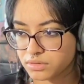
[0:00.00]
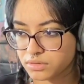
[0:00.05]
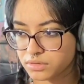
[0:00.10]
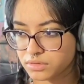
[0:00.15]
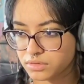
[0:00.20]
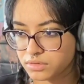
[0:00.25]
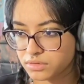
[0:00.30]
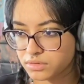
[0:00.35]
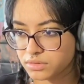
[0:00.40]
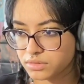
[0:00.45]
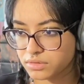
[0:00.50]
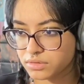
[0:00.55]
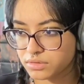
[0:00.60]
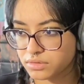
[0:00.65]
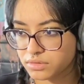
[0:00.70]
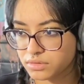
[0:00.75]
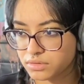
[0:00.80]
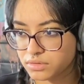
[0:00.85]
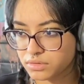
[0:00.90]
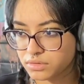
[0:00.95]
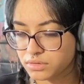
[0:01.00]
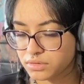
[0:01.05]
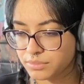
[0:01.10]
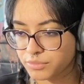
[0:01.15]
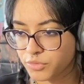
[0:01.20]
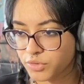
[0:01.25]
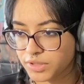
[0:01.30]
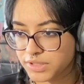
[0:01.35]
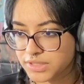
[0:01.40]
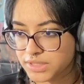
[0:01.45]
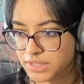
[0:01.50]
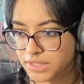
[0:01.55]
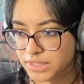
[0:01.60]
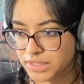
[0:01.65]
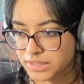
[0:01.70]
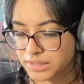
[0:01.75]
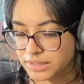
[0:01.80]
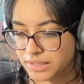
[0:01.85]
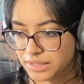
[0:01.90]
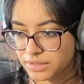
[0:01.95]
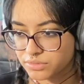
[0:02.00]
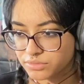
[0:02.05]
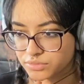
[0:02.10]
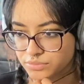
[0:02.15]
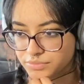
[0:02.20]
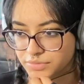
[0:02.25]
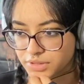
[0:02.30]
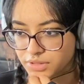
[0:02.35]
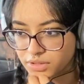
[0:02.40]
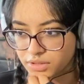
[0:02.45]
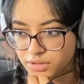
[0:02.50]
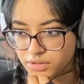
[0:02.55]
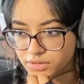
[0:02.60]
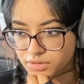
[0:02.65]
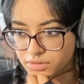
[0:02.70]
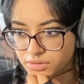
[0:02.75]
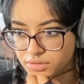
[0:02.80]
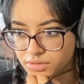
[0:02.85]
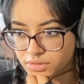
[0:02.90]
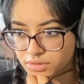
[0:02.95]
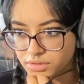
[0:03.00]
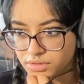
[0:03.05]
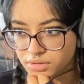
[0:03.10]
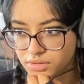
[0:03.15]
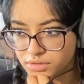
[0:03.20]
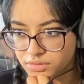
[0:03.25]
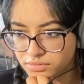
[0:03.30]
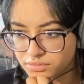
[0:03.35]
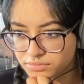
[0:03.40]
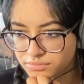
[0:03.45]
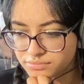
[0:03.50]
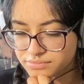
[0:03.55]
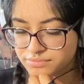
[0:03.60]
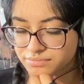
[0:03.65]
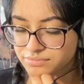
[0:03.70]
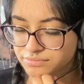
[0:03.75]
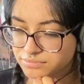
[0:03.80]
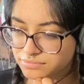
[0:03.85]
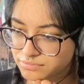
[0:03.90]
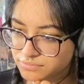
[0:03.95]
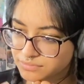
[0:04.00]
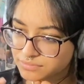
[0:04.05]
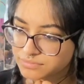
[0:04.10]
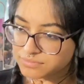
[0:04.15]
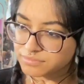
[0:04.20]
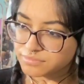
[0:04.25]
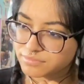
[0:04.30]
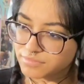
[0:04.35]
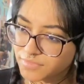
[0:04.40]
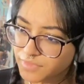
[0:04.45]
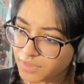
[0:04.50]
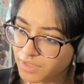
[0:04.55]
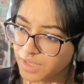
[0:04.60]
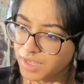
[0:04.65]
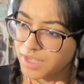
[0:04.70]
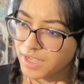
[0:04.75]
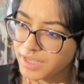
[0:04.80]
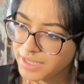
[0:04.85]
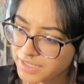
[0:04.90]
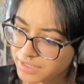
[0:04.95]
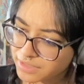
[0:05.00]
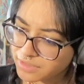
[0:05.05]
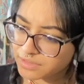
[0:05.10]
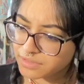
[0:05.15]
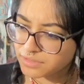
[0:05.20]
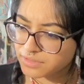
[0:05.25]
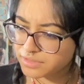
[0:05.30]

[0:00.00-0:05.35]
I'm going to the cloud. Oh my god. Hey. Hi.